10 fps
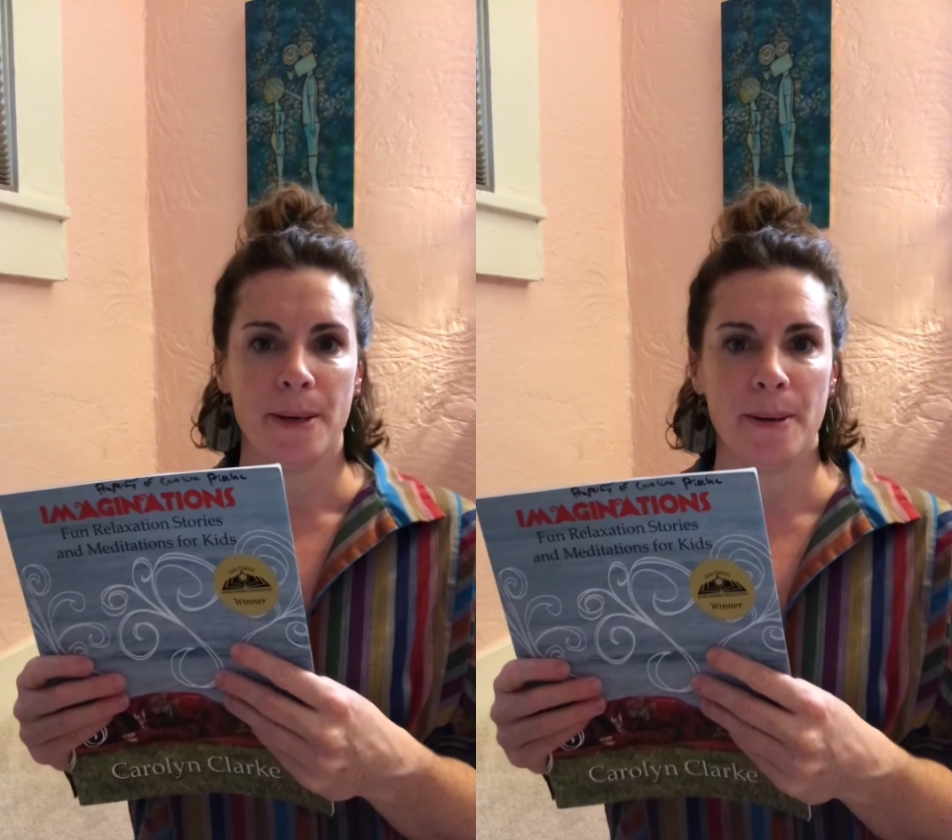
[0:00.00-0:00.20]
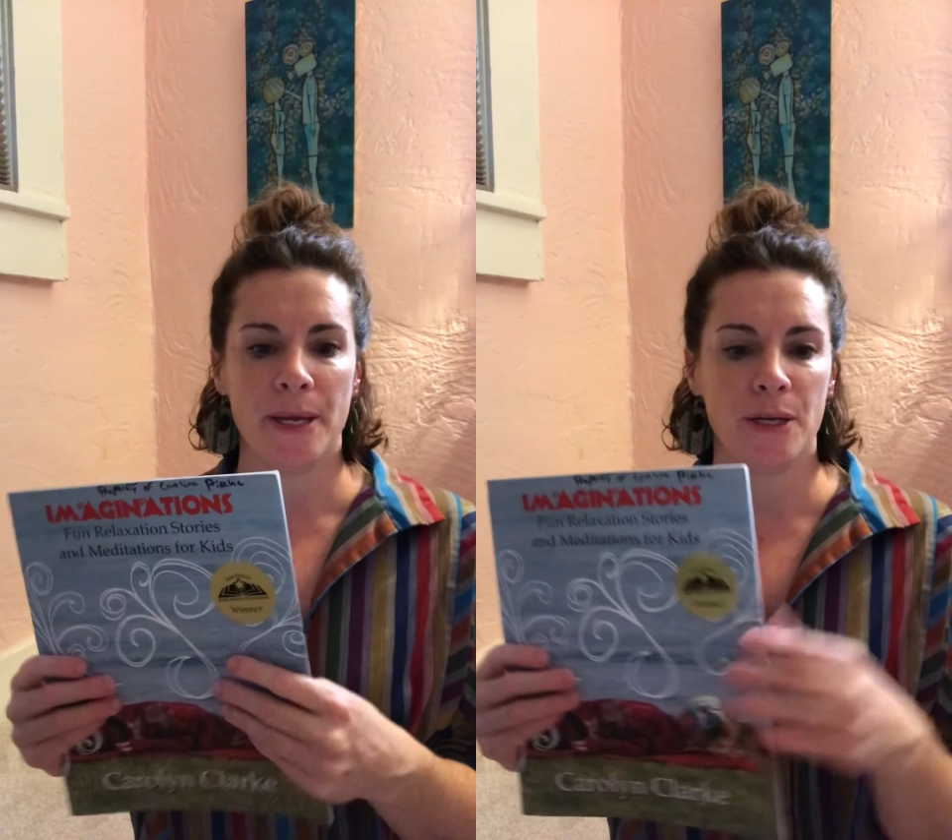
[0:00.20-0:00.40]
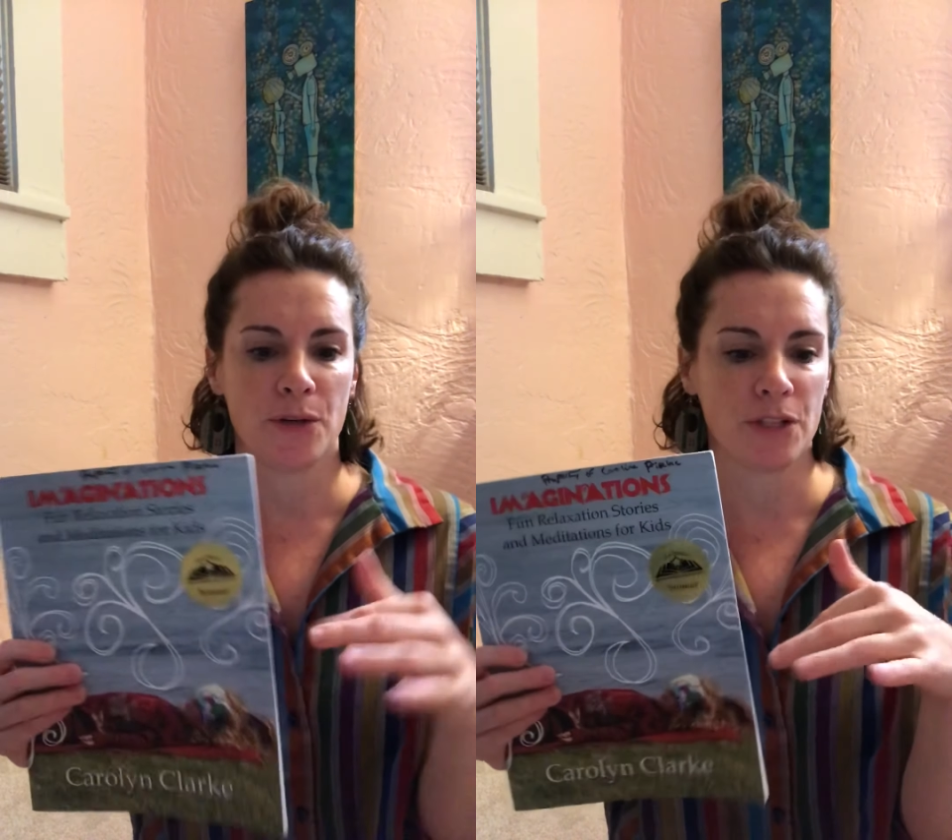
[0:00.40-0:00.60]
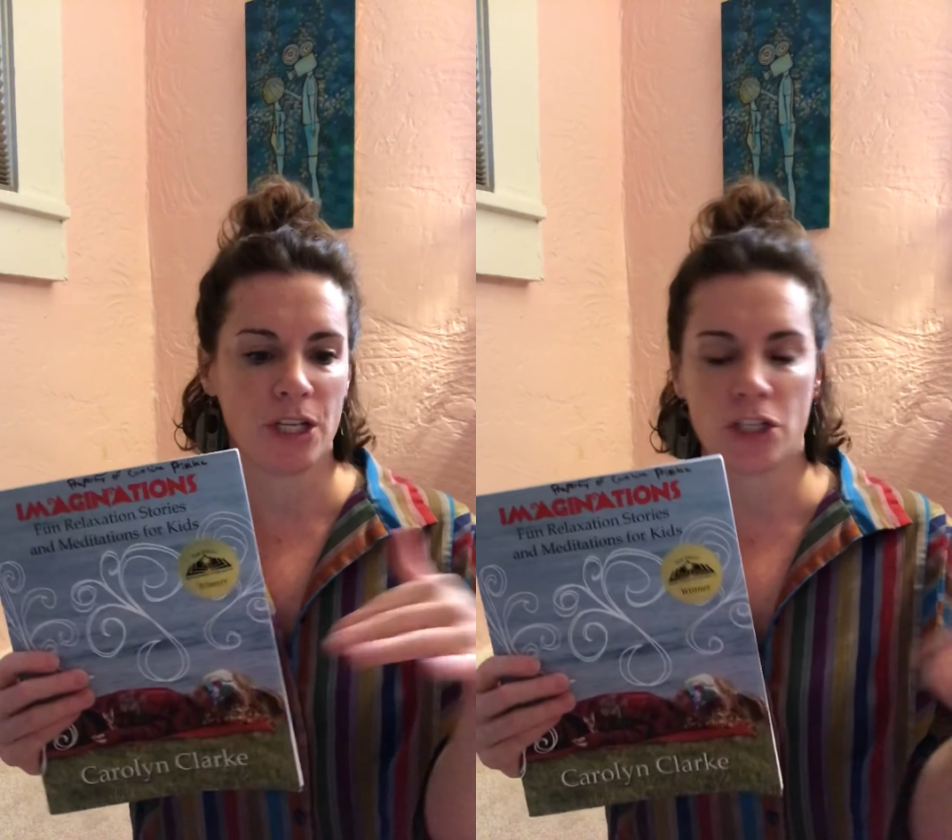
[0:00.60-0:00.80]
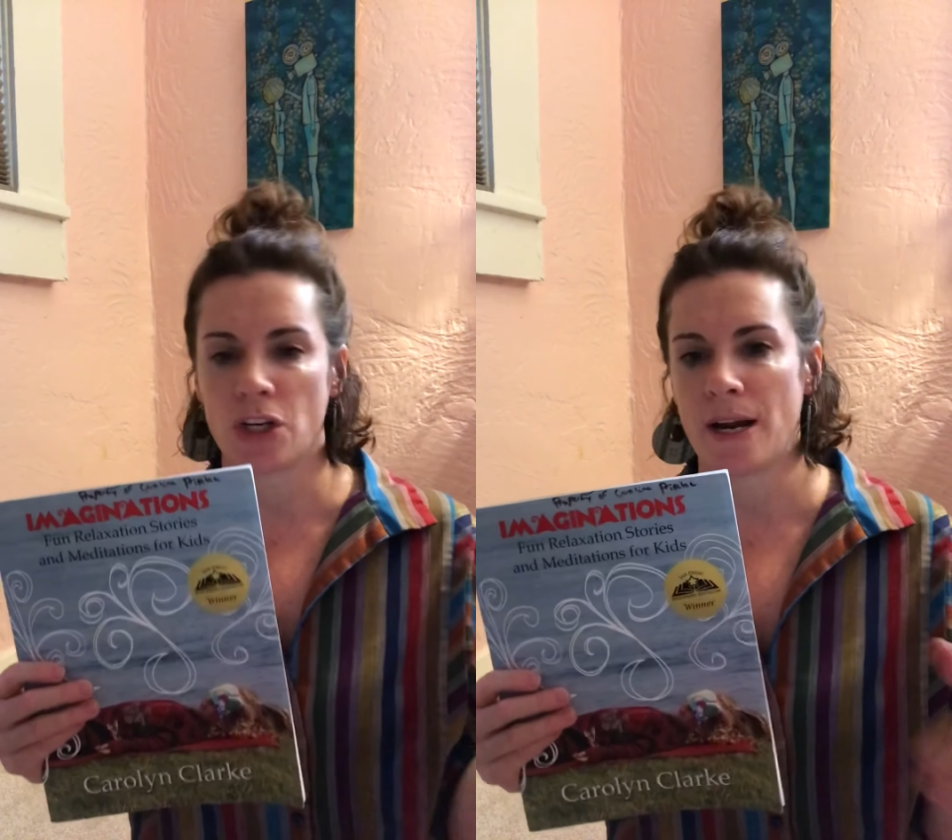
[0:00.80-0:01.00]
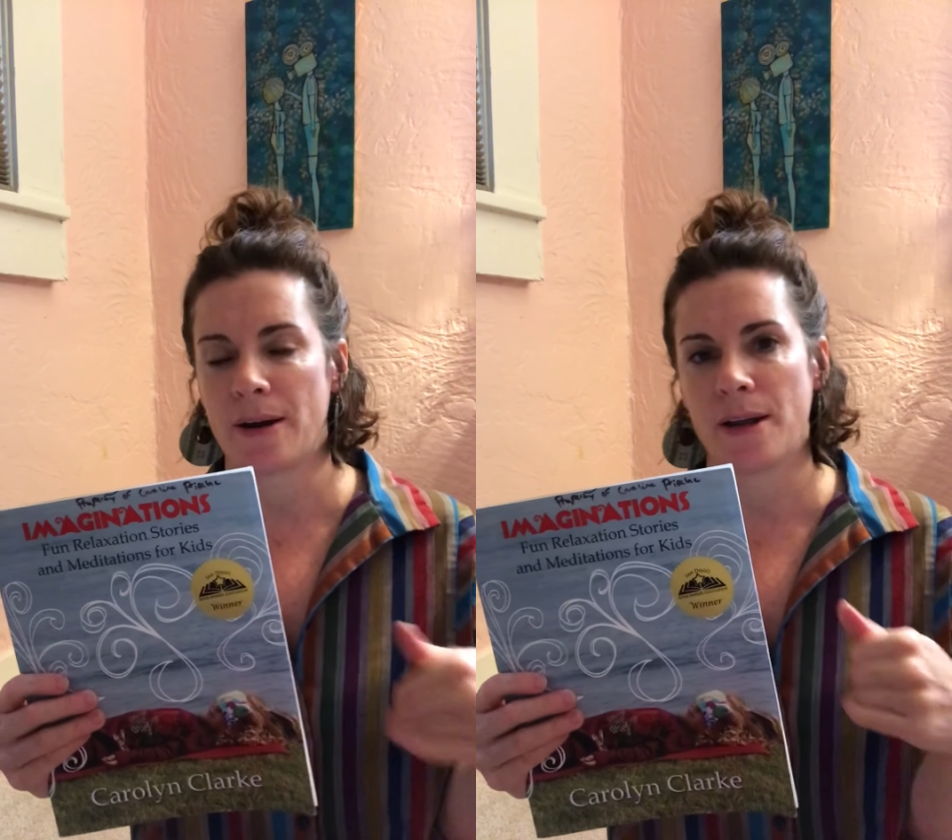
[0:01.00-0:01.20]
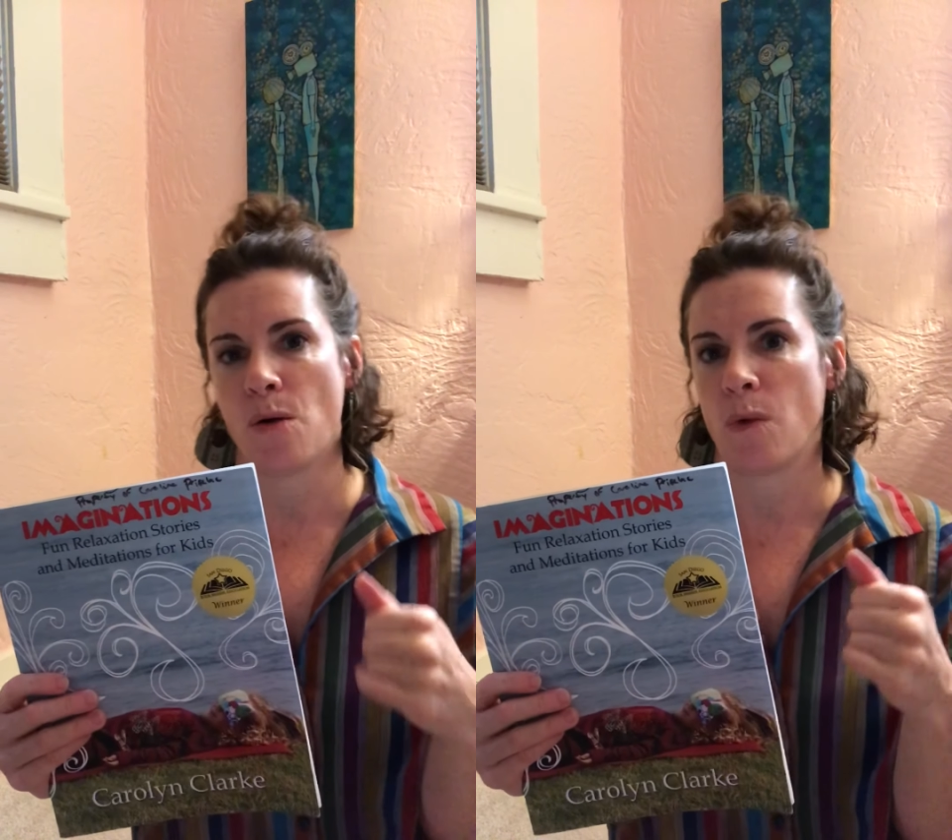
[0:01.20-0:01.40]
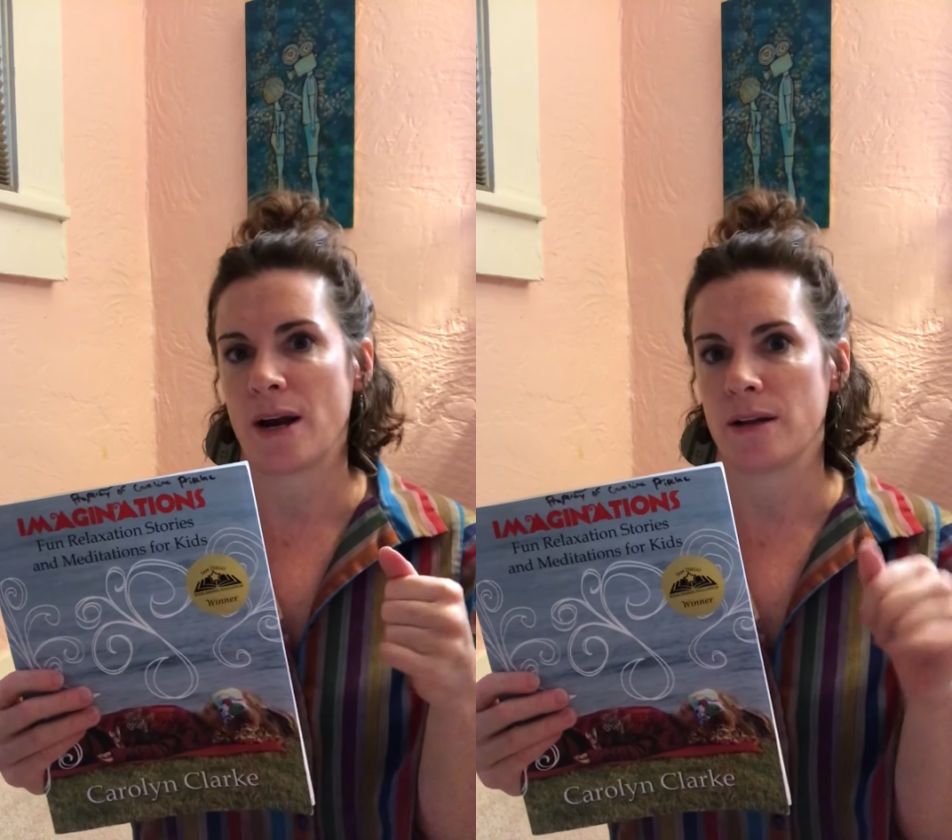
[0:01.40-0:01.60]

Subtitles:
in your teacher area where